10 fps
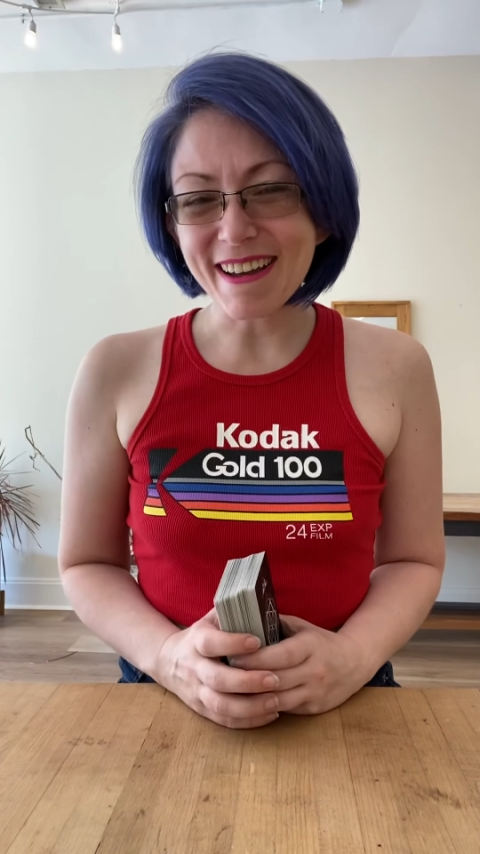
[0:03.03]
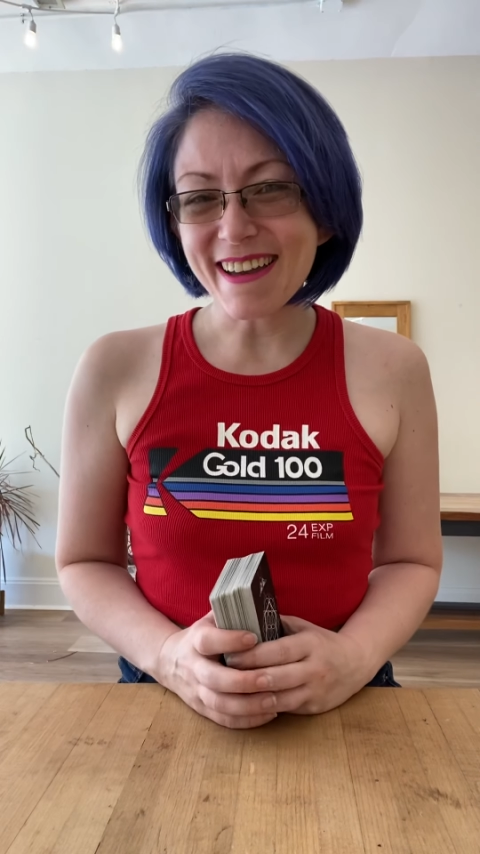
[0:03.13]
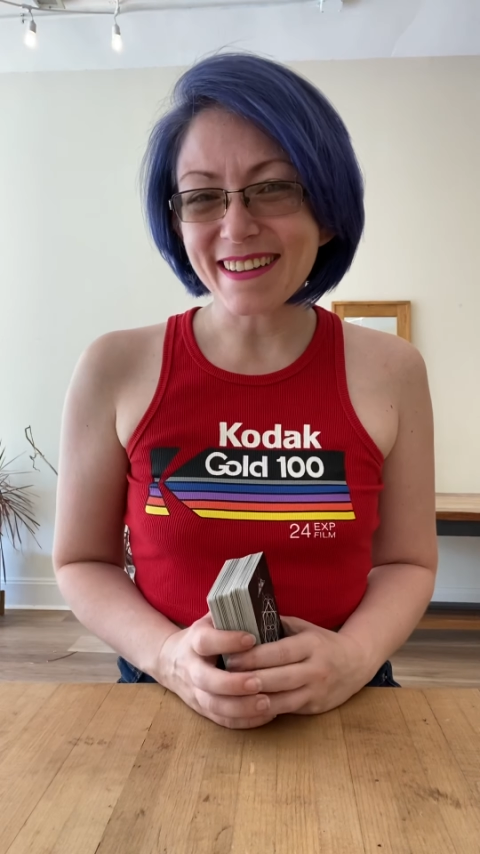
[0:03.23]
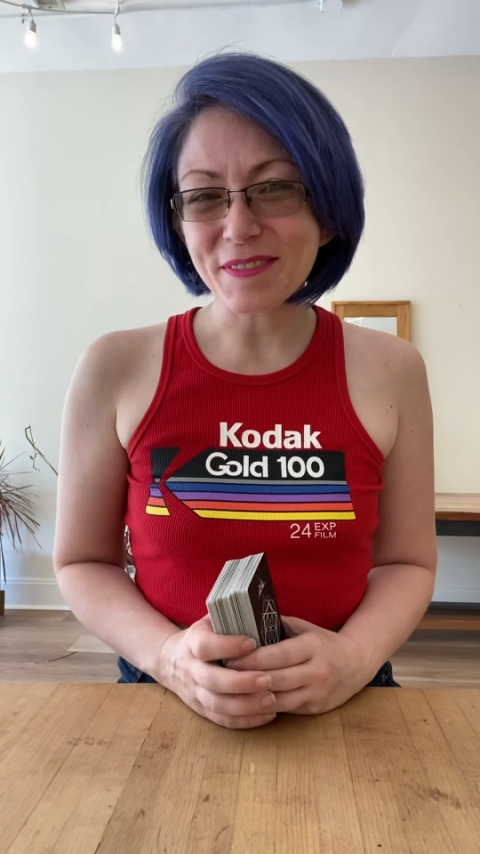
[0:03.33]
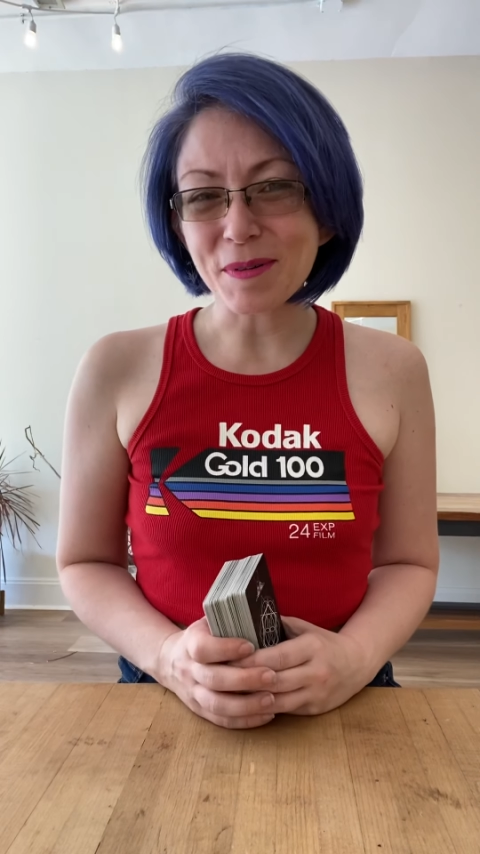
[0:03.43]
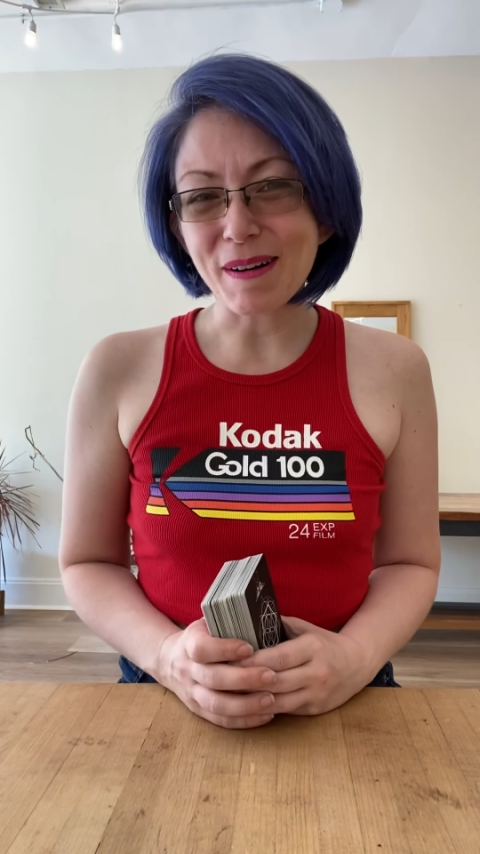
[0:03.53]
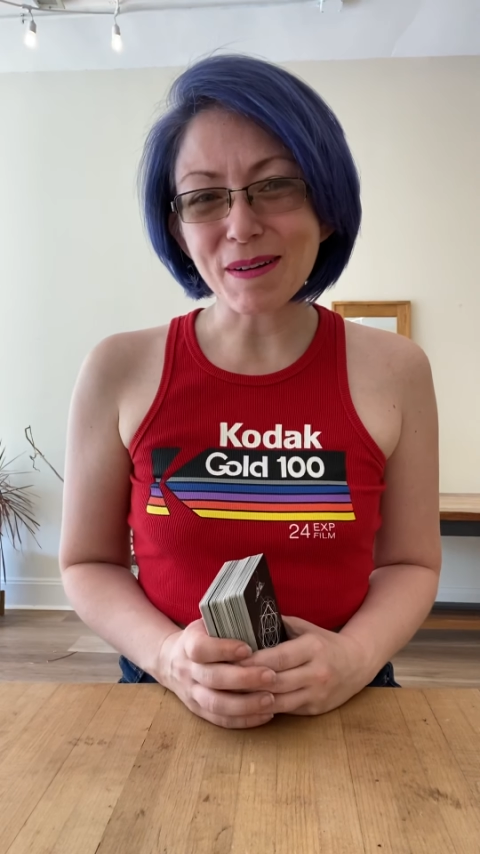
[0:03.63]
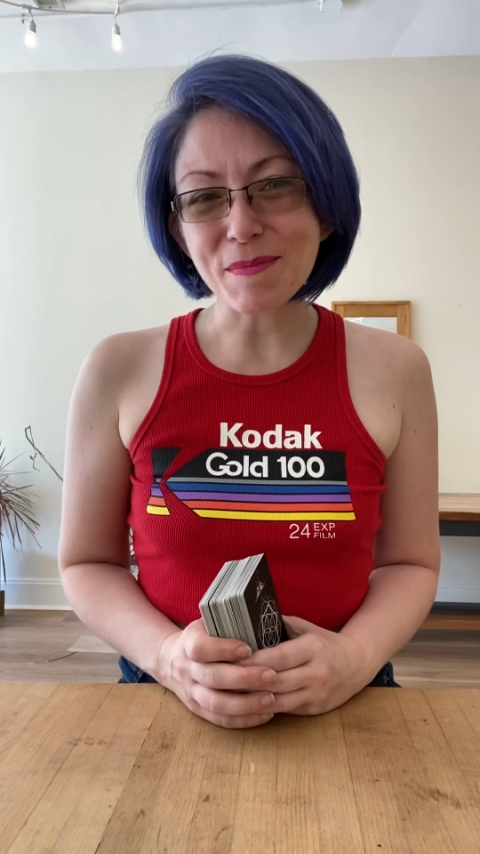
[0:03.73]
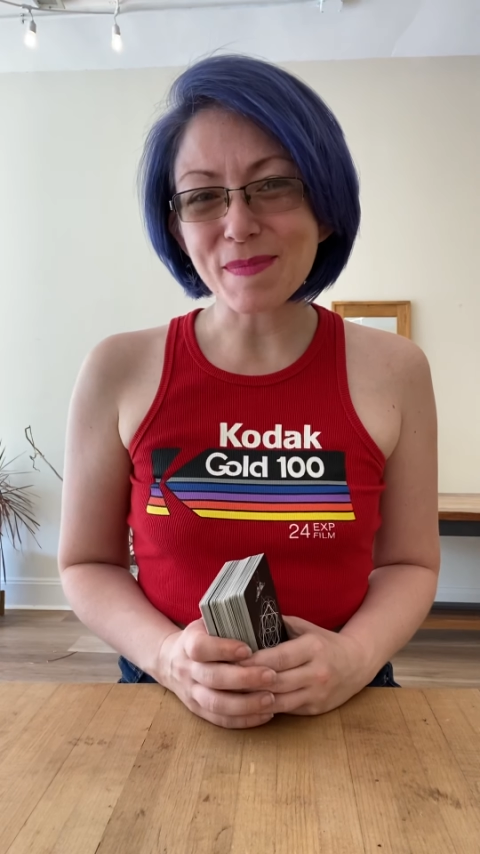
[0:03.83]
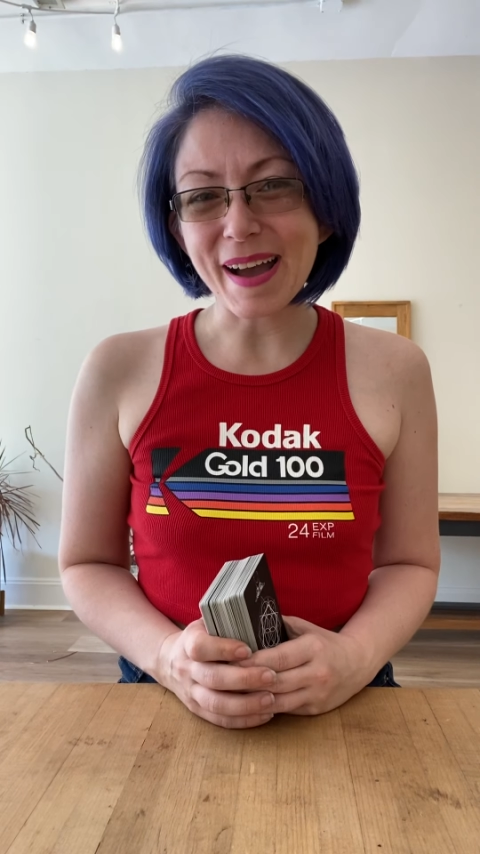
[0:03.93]
and
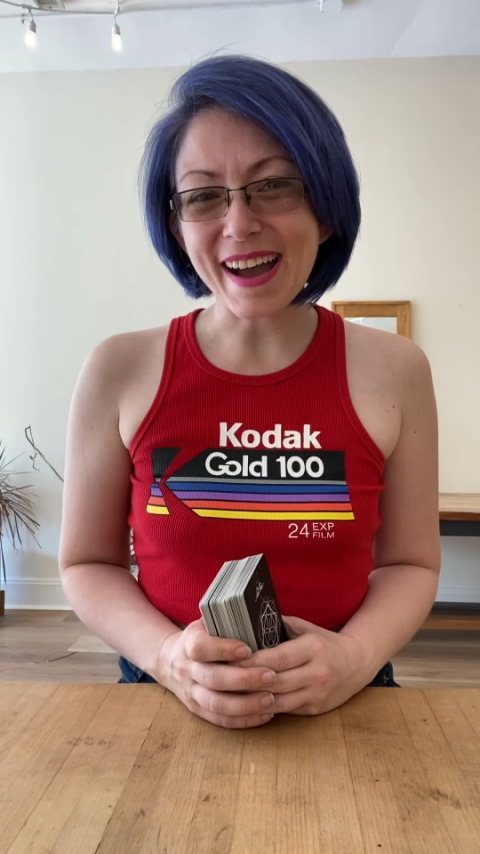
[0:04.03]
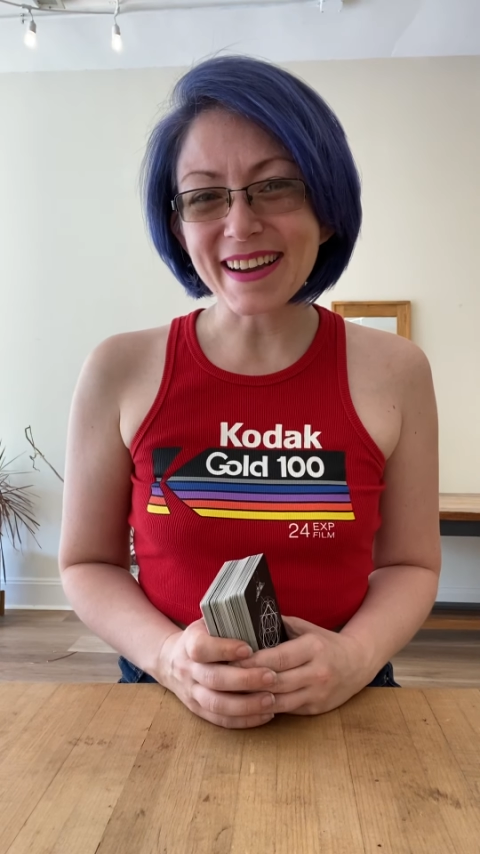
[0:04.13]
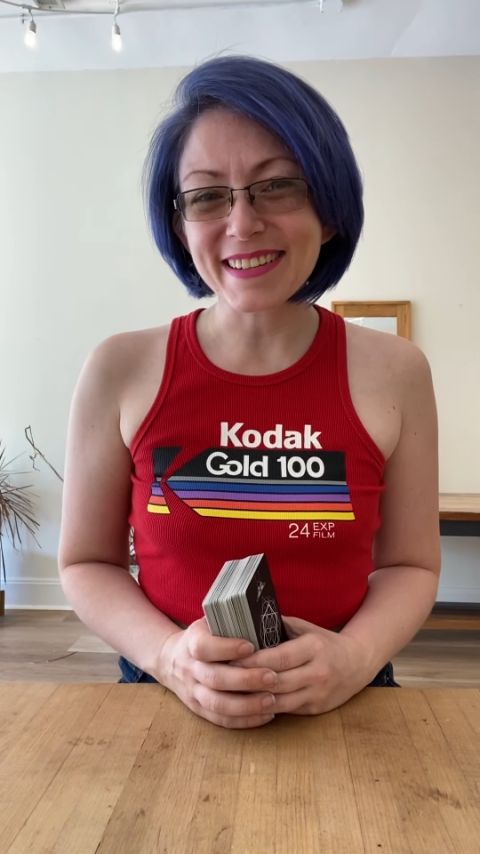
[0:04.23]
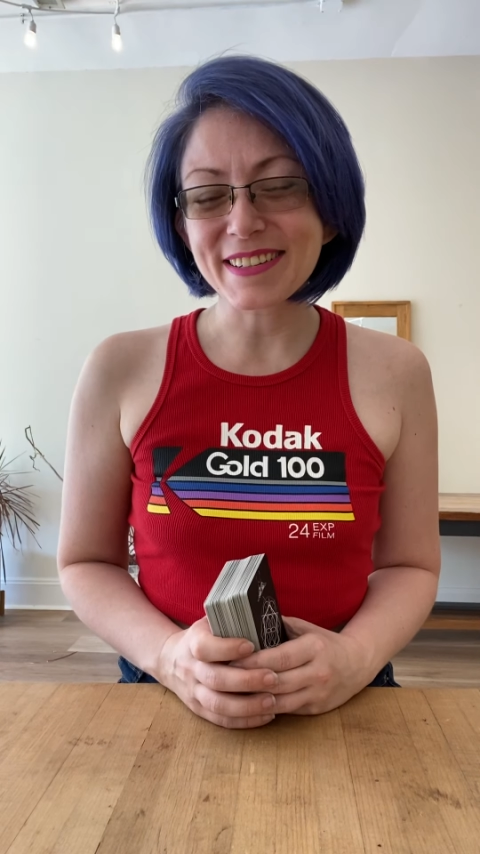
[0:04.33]
welcome back to